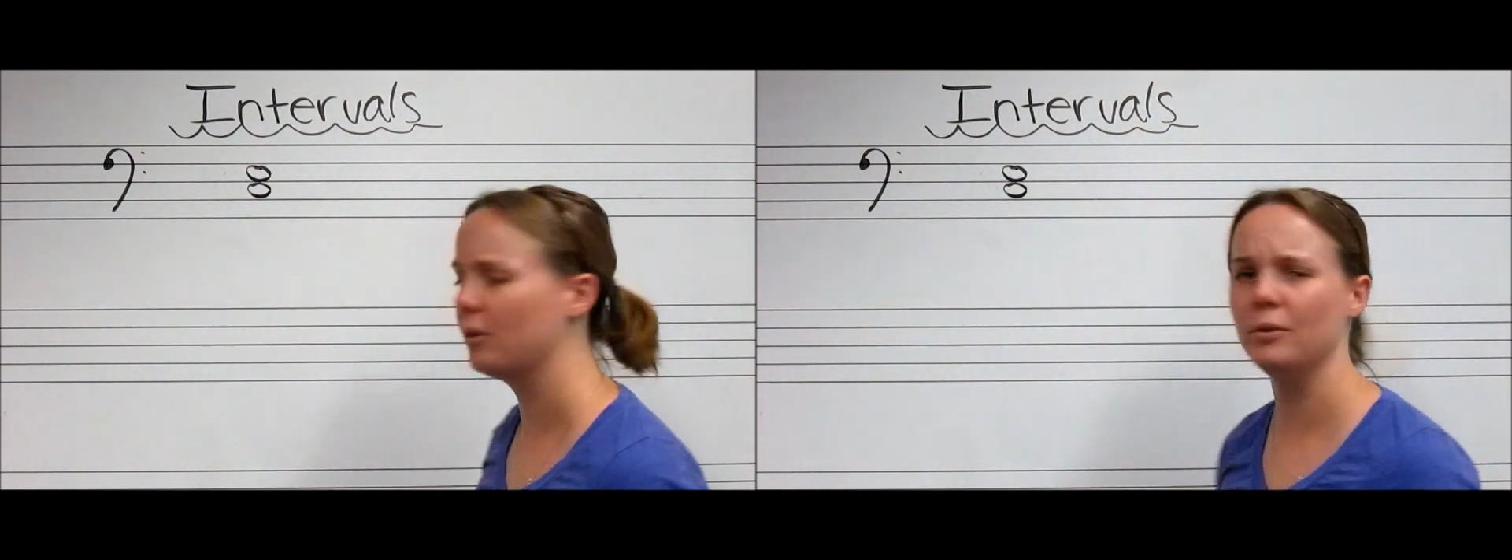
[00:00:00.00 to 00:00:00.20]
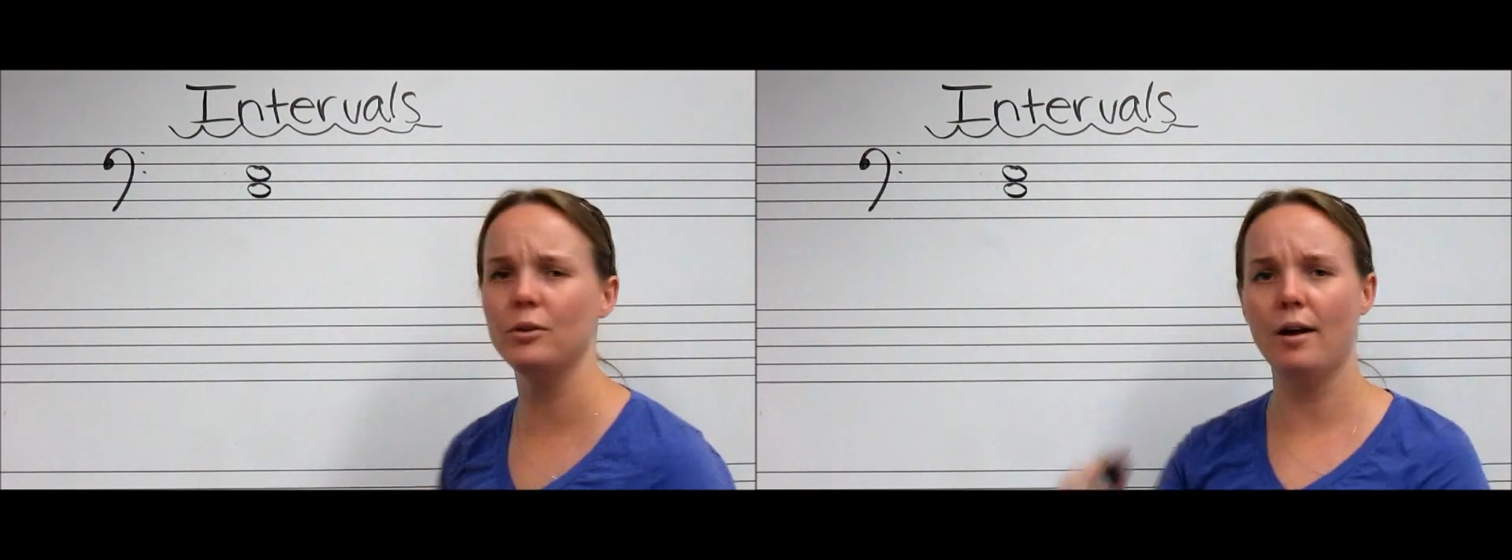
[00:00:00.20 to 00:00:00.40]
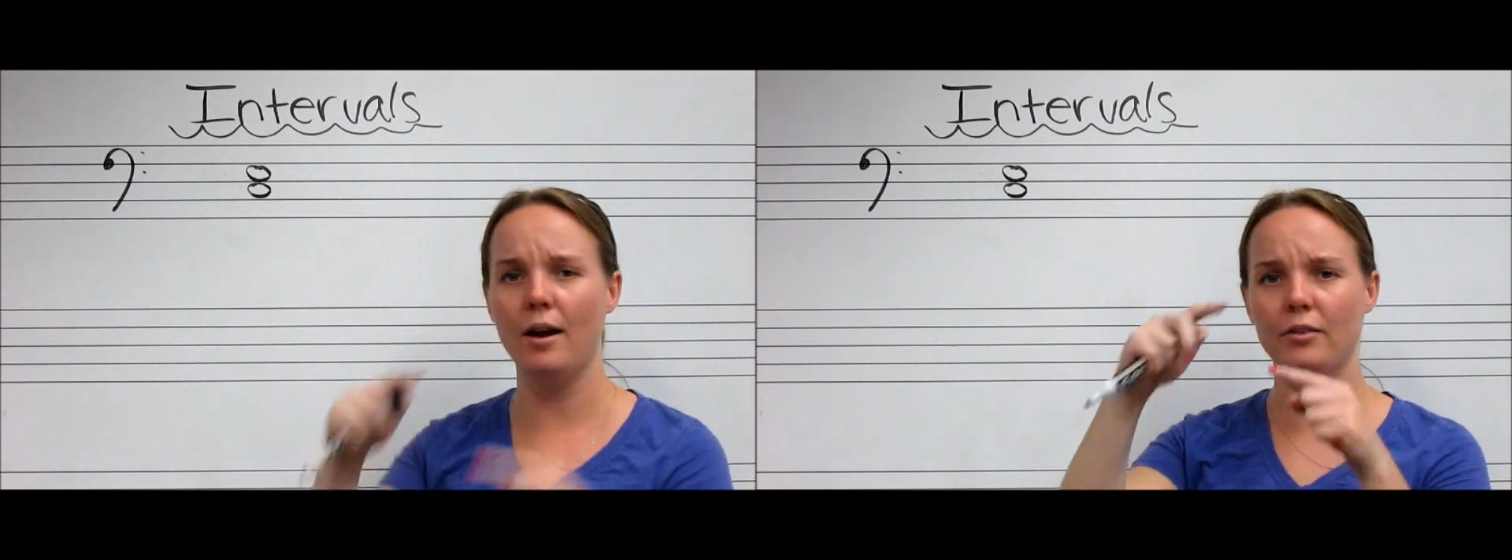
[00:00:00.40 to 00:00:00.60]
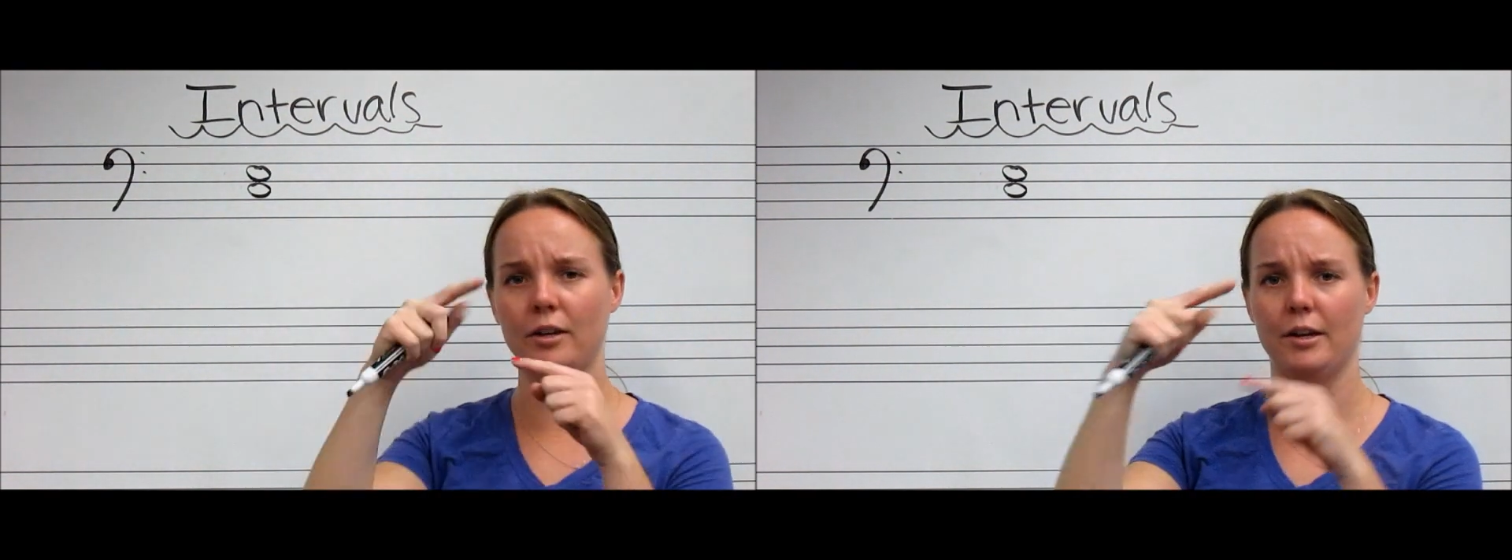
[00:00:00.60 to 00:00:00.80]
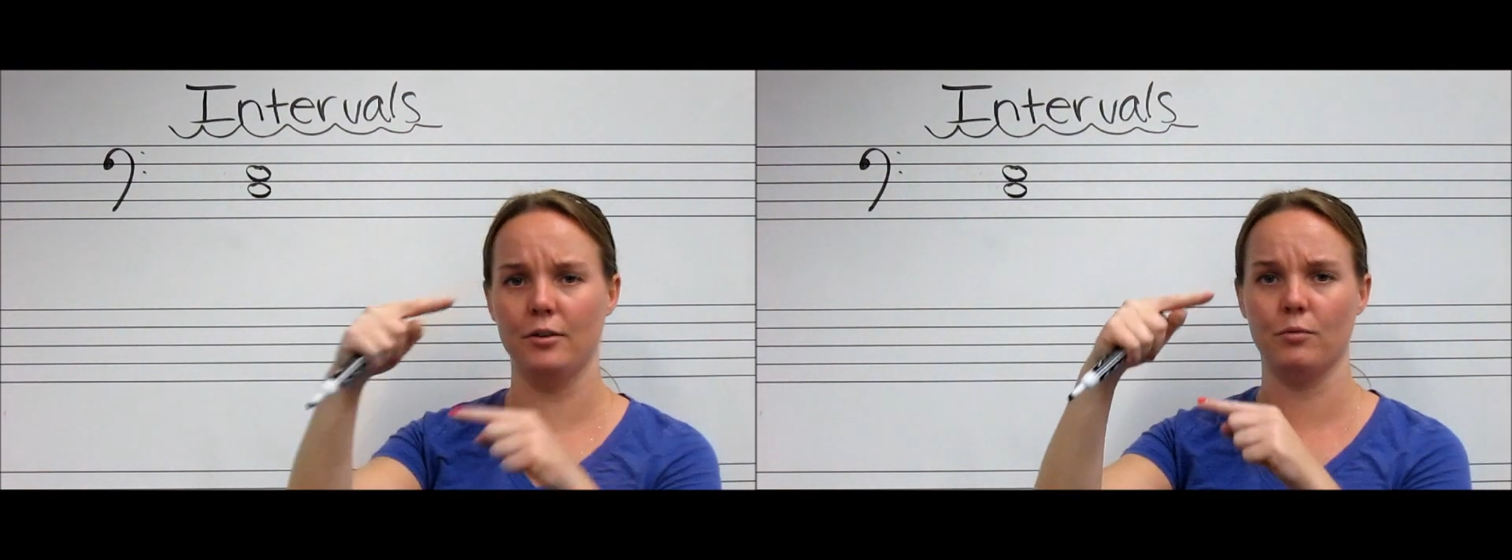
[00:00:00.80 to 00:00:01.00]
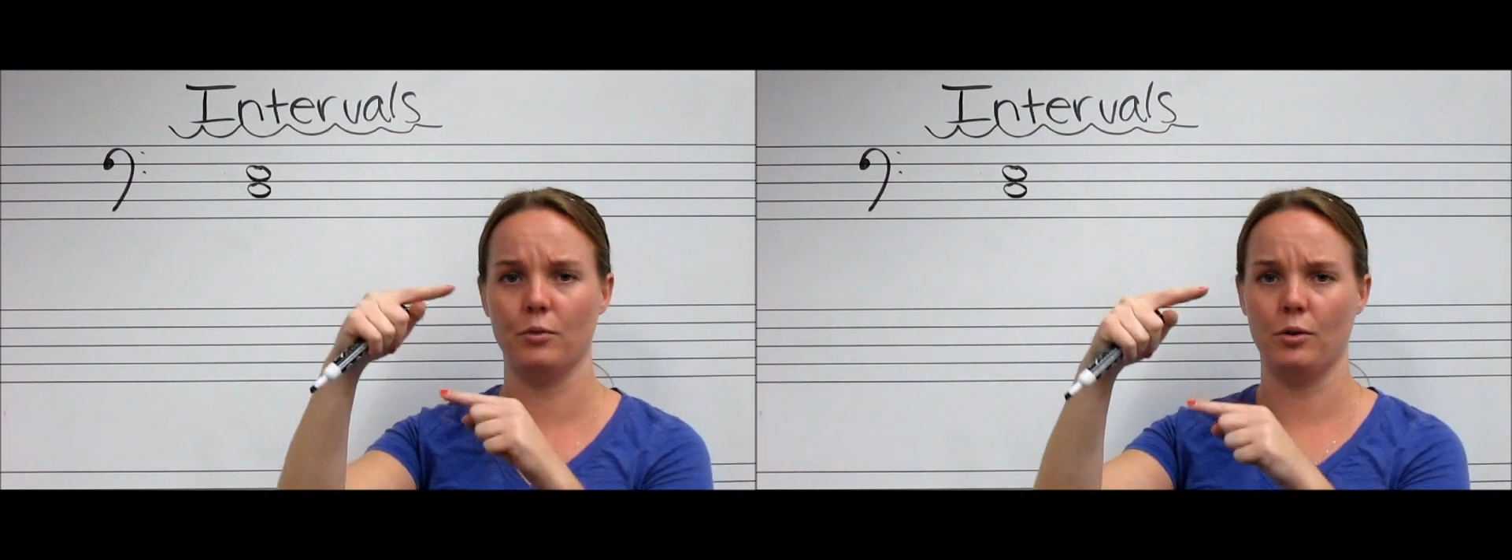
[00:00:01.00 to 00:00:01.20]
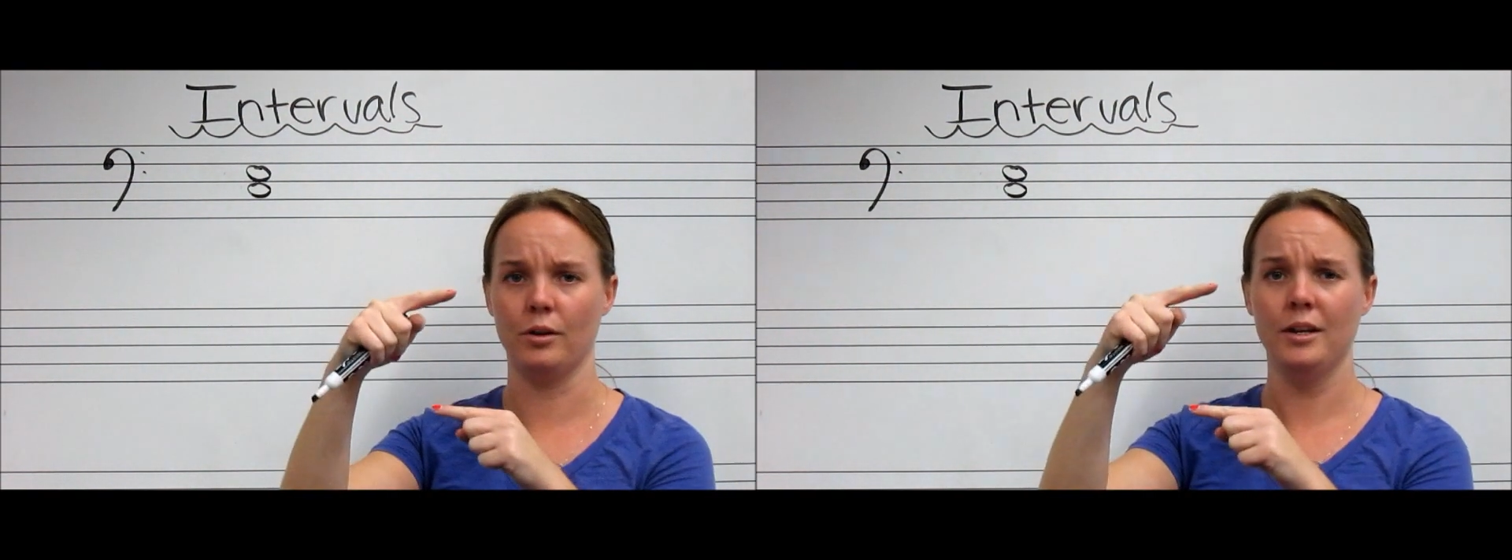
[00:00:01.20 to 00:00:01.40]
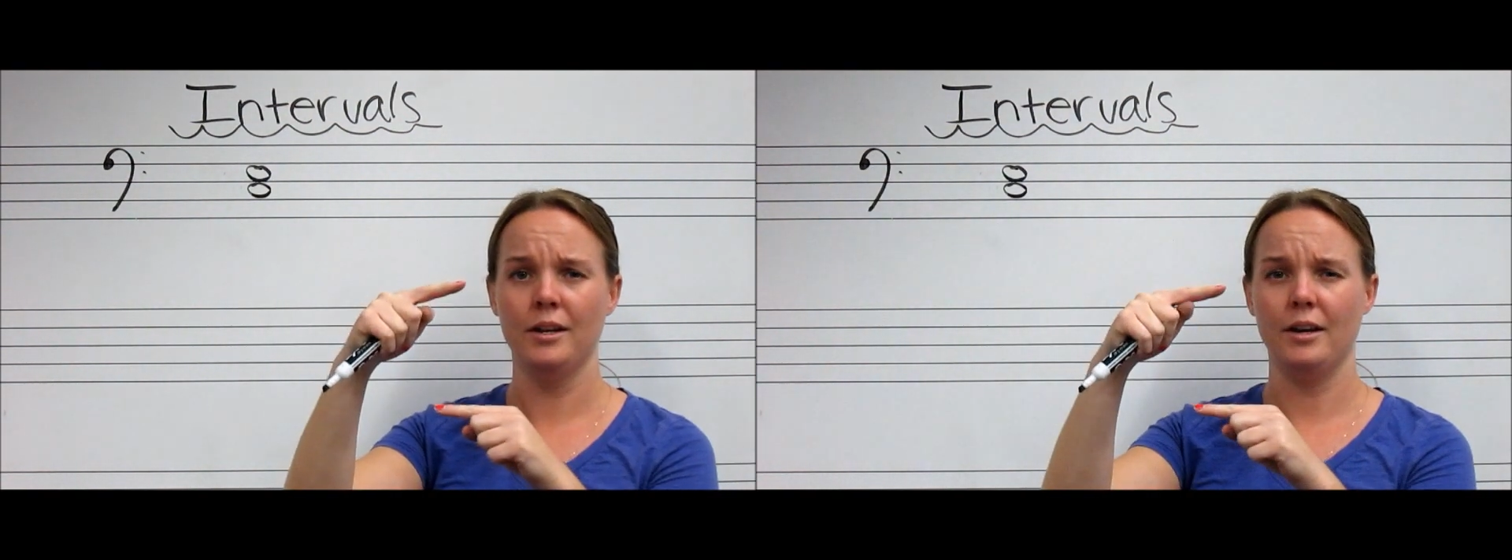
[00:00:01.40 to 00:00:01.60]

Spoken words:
when you have an interval